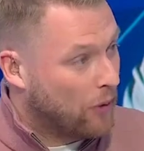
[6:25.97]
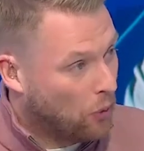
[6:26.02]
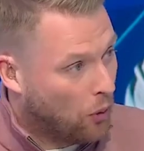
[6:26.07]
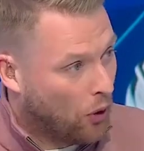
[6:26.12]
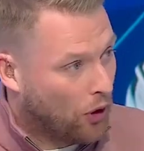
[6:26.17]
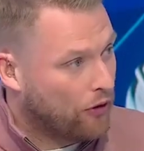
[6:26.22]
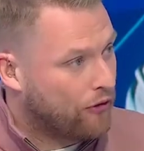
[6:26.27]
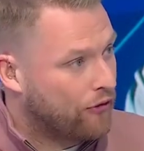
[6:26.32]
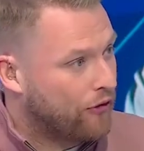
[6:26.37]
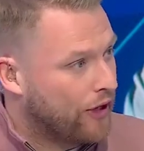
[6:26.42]
we want
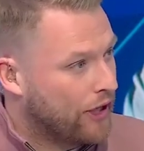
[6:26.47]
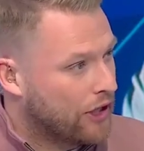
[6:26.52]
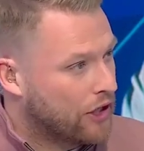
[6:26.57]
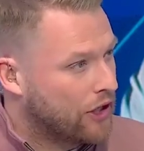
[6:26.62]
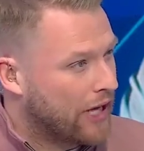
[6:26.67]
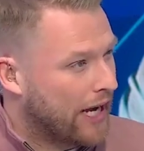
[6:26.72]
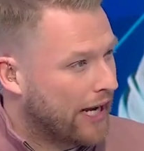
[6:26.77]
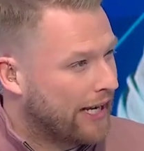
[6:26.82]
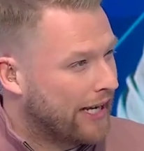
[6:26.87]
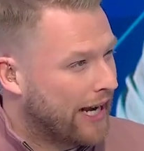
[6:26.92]
to finish
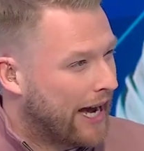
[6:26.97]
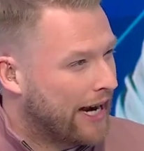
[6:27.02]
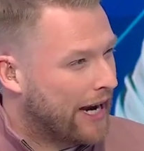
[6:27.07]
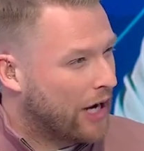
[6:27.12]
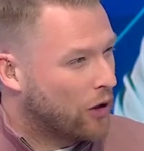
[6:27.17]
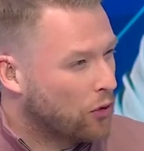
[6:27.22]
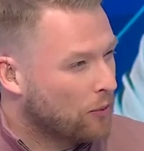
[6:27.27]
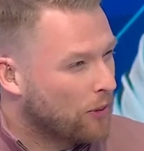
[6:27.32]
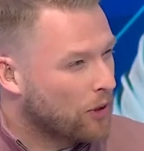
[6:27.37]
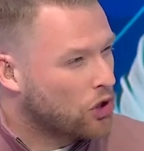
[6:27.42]
second, and
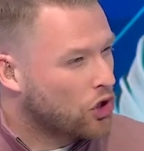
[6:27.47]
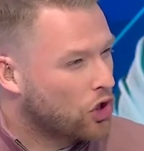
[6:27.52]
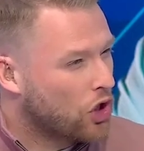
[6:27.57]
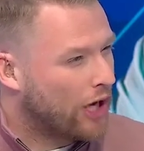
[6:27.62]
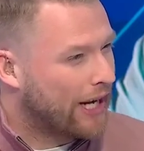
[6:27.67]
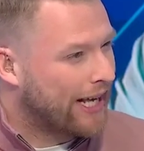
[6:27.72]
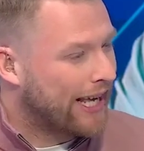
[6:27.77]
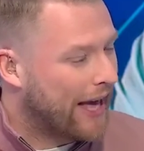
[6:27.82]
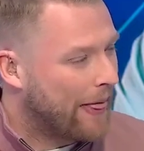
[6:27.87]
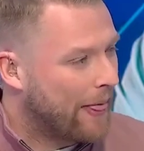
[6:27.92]
almost trying to
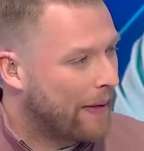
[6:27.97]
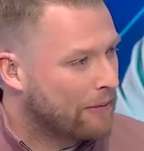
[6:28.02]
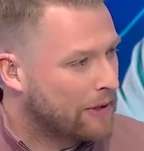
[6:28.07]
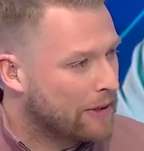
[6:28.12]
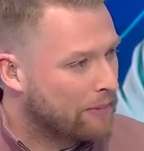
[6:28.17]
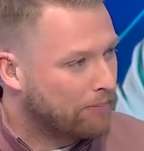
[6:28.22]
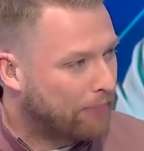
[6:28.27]
get them to